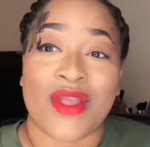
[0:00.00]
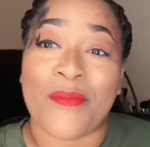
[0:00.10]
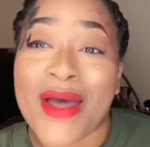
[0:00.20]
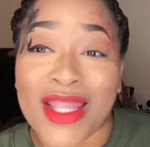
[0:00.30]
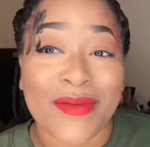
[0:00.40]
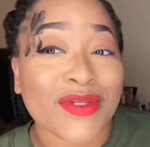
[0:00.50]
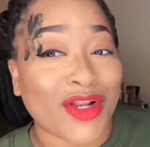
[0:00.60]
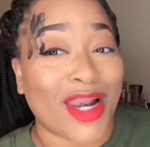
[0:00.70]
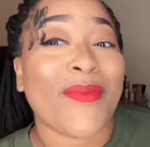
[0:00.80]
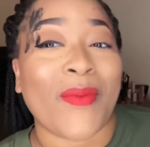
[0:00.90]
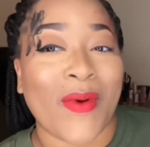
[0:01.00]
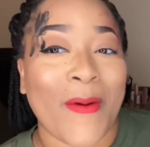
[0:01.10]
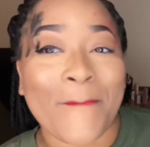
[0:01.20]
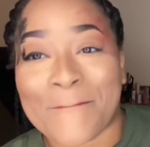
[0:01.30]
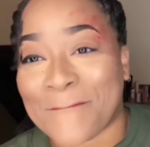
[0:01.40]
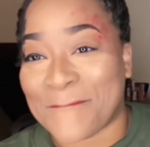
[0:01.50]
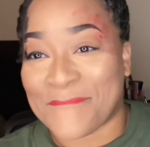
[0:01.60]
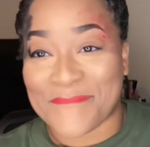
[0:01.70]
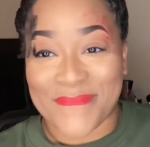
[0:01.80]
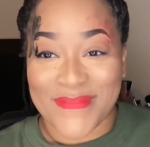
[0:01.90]
My lips are lippable.
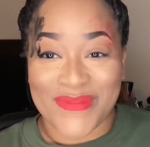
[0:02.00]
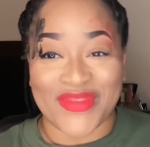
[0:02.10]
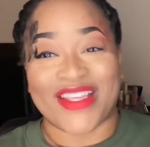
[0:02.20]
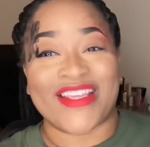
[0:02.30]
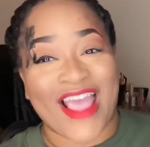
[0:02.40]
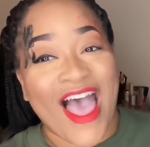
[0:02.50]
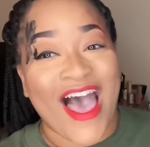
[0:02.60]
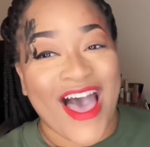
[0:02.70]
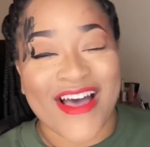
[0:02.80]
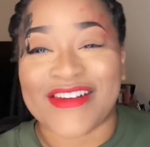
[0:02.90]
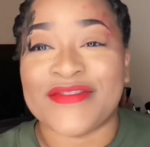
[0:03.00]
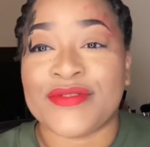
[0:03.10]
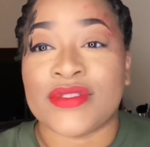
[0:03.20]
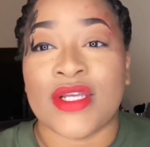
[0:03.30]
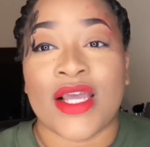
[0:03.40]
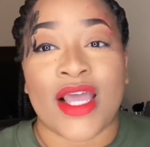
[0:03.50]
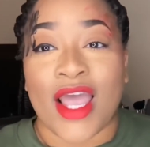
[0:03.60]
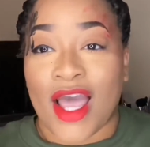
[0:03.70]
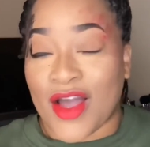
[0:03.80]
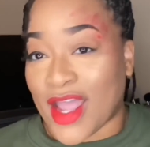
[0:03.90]
Yeah.
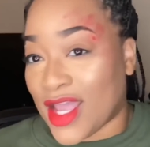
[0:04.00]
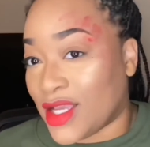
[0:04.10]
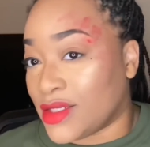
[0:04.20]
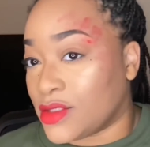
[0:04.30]
Okay.